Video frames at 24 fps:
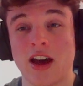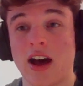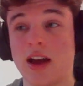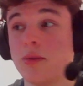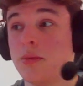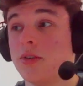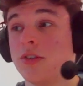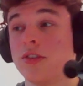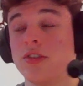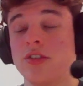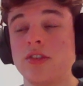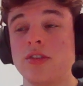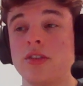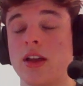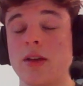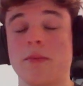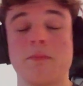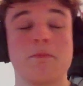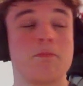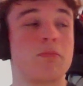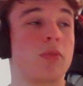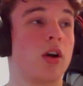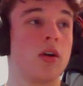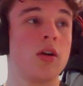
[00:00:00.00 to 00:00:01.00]
I was like,
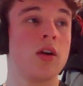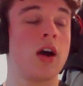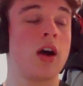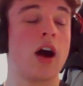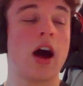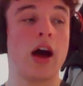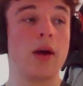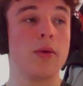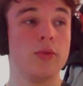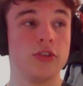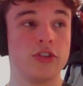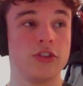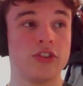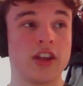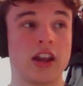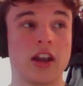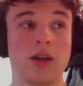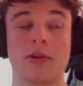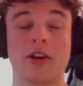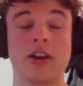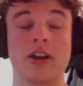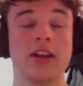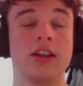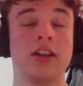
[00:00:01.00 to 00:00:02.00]
bro, I was
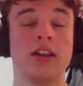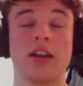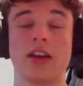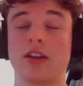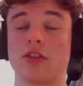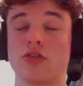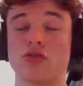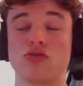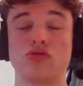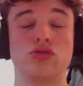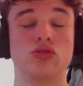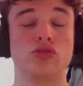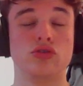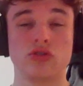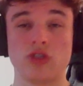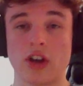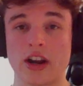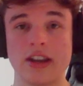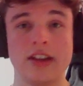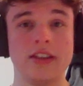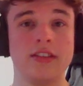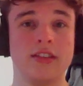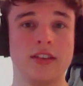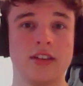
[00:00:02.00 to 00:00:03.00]
celebrating like
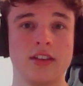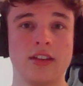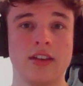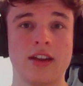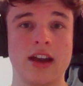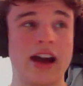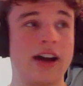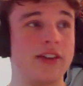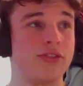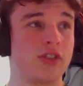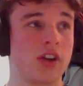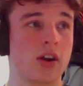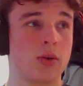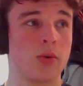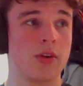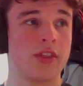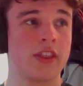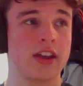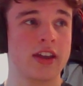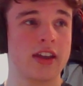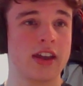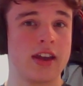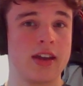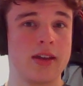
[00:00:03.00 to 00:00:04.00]
crazy after I won
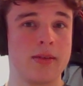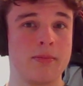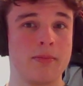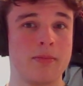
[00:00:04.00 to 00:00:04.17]
that game.